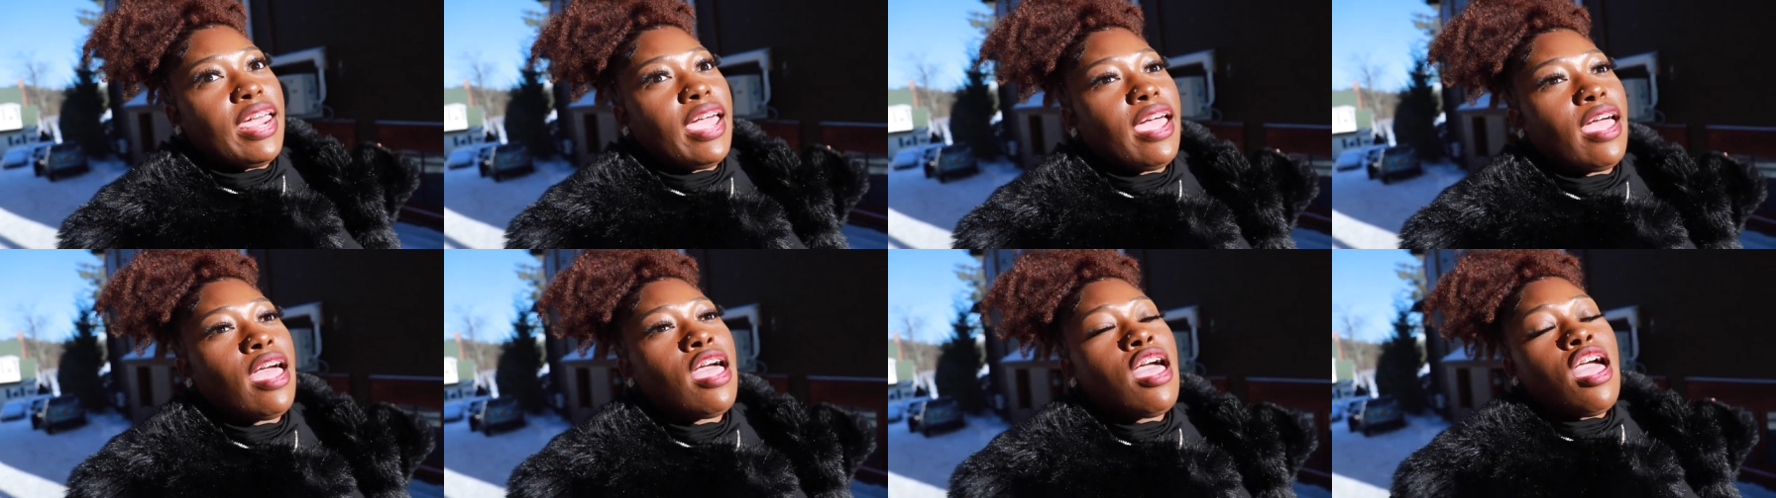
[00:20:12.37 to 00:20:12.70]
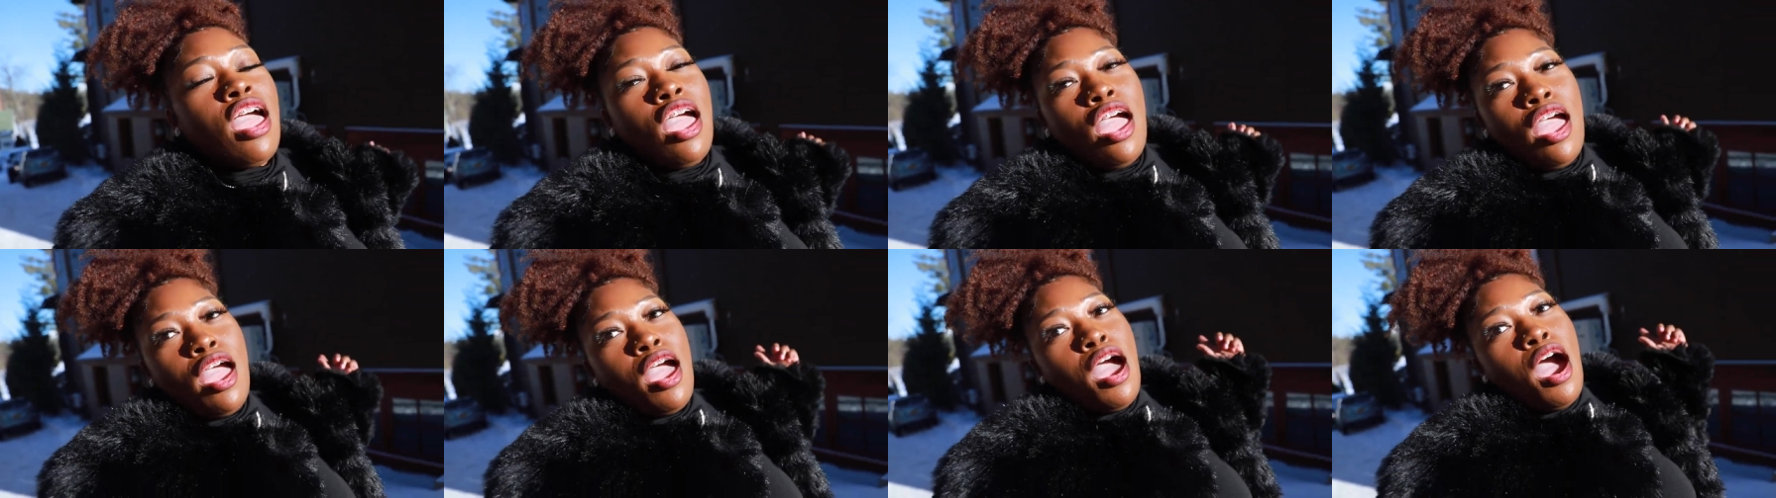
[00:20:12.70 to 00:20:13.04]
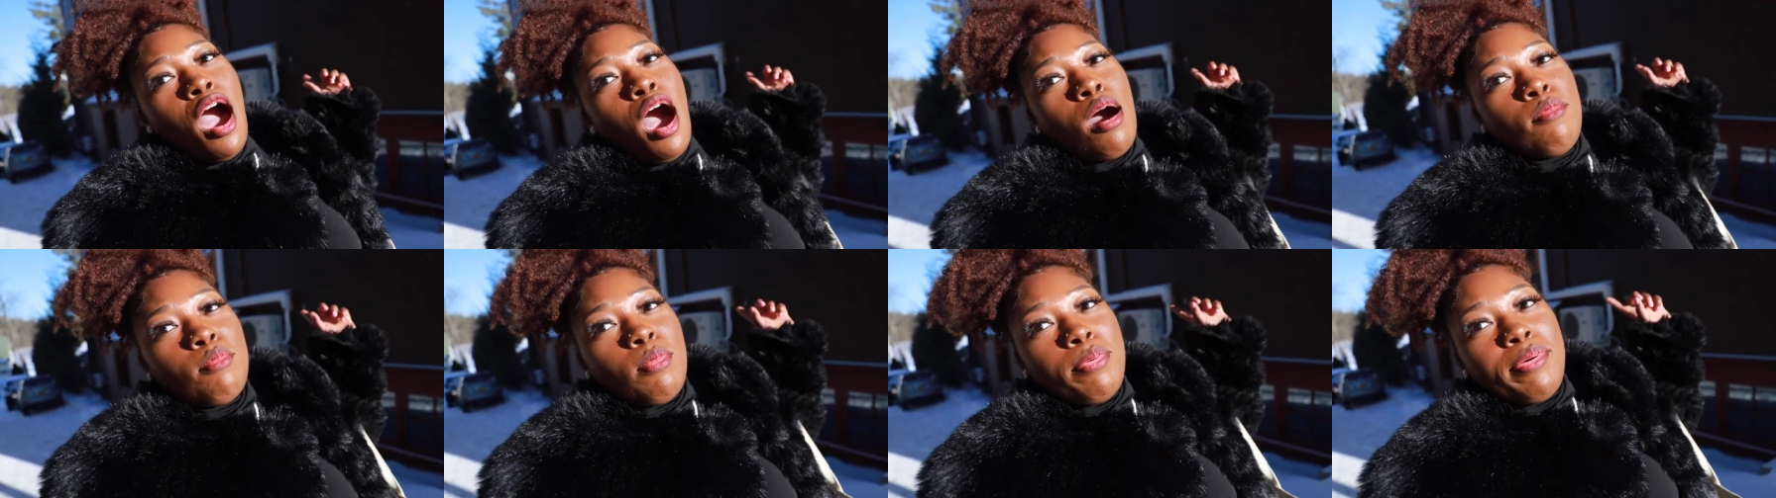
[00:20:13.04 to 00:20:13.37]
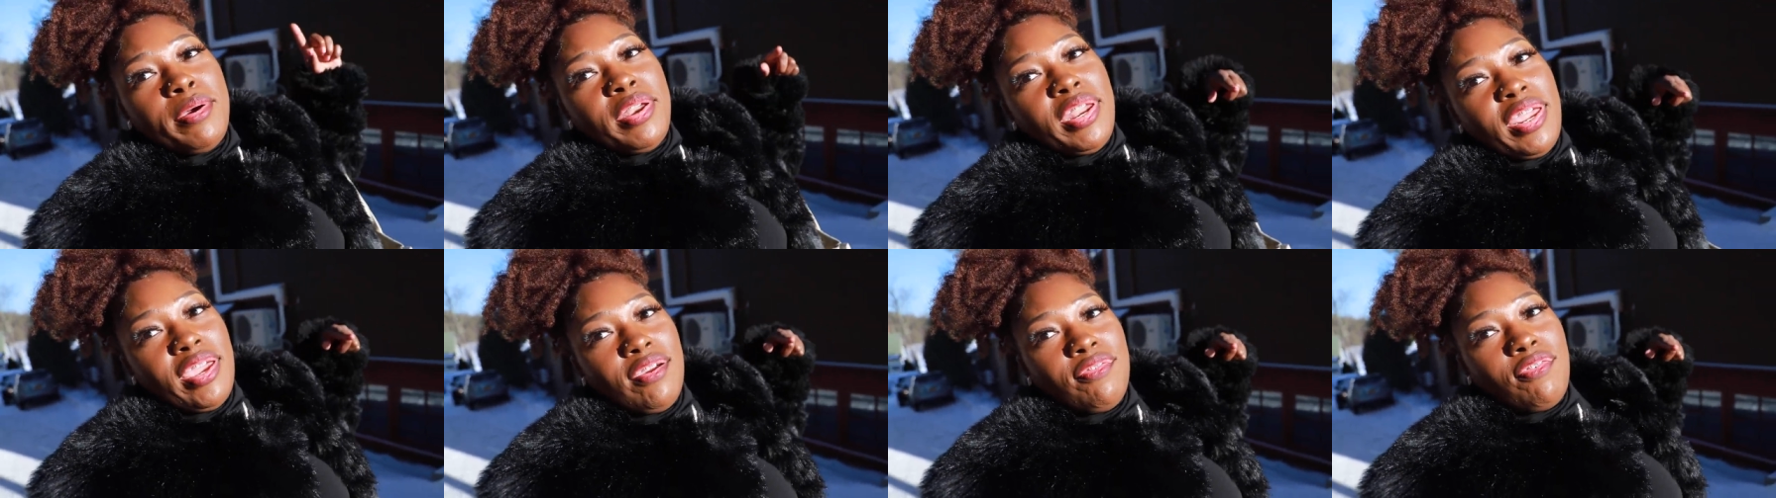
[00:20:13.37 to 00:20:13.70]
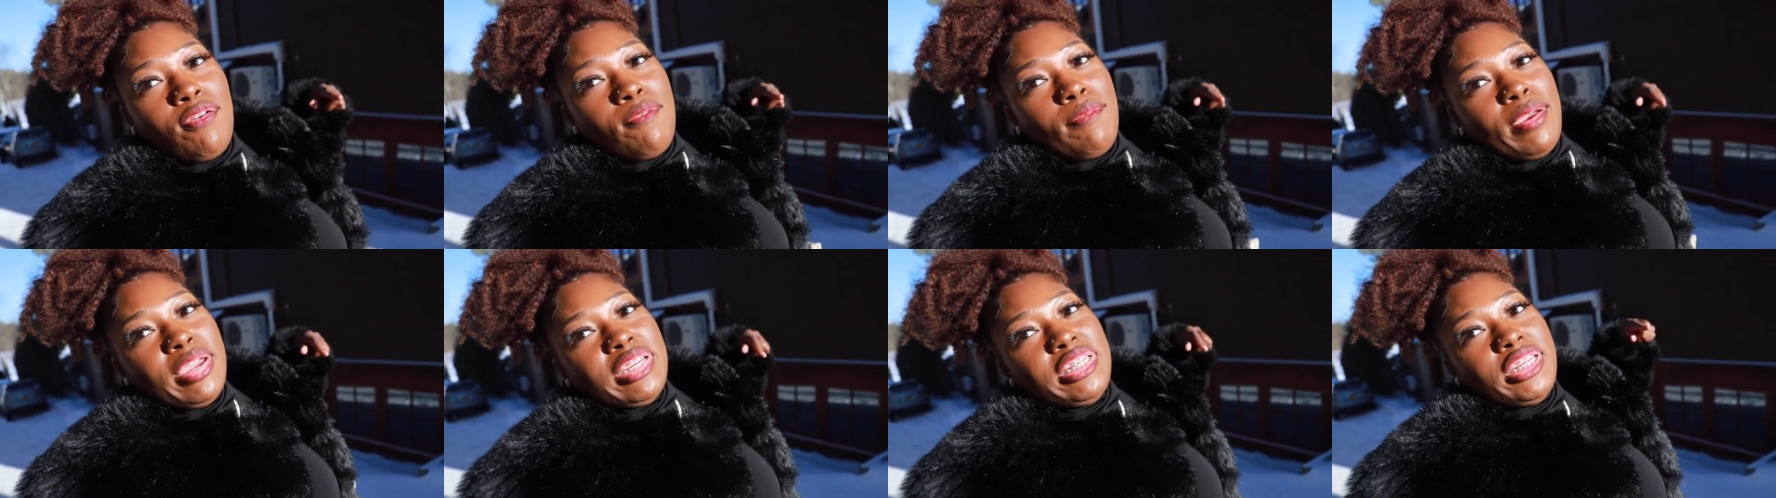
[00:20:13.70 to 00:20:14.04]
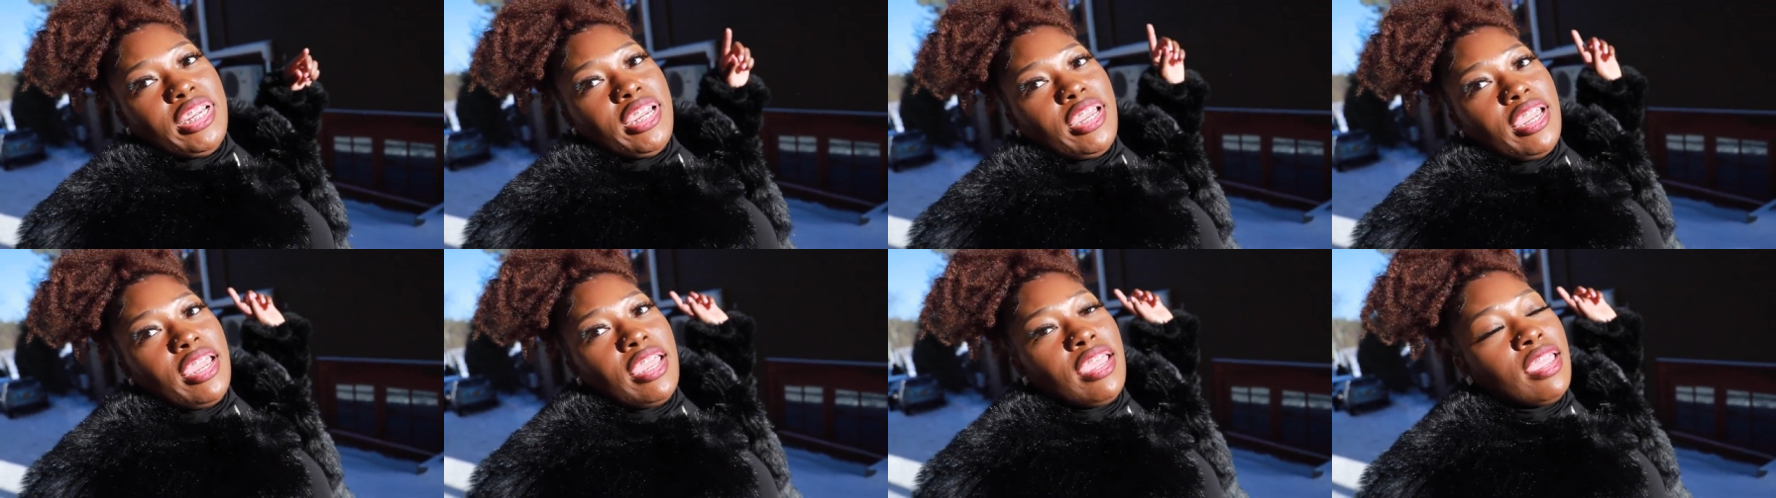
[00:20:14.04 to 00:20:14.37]
at, I'm gonna put the
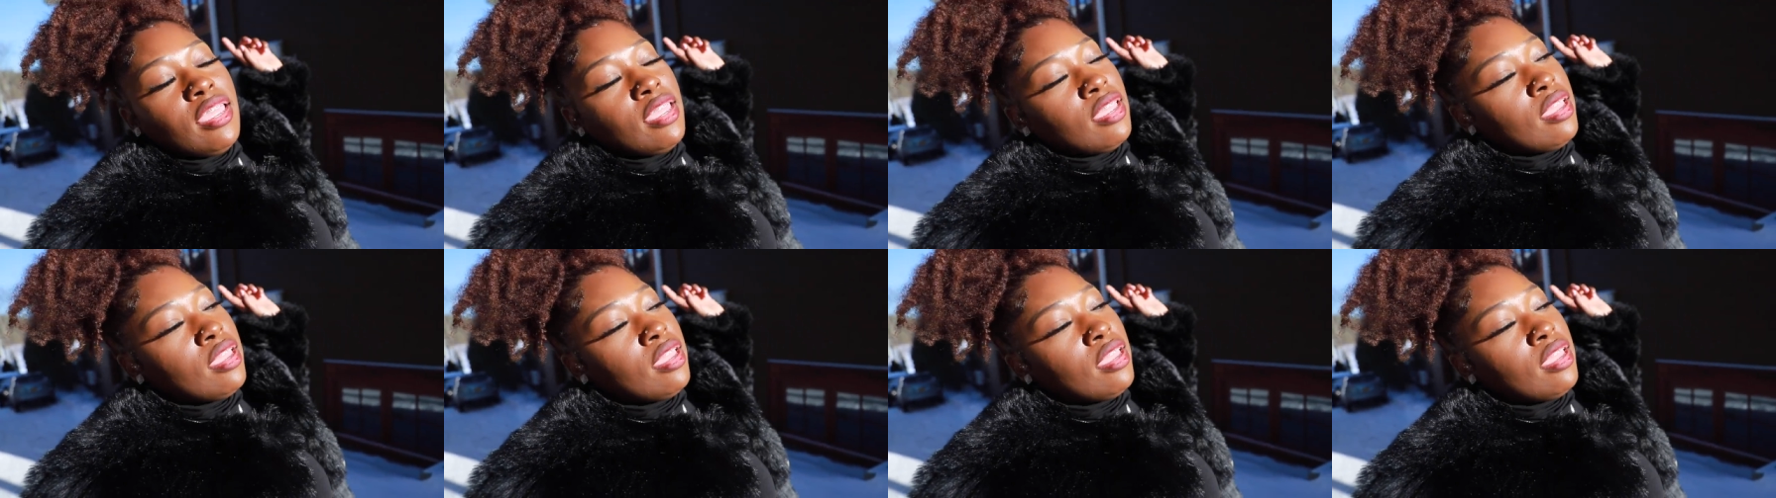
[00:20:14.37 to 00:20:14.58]
information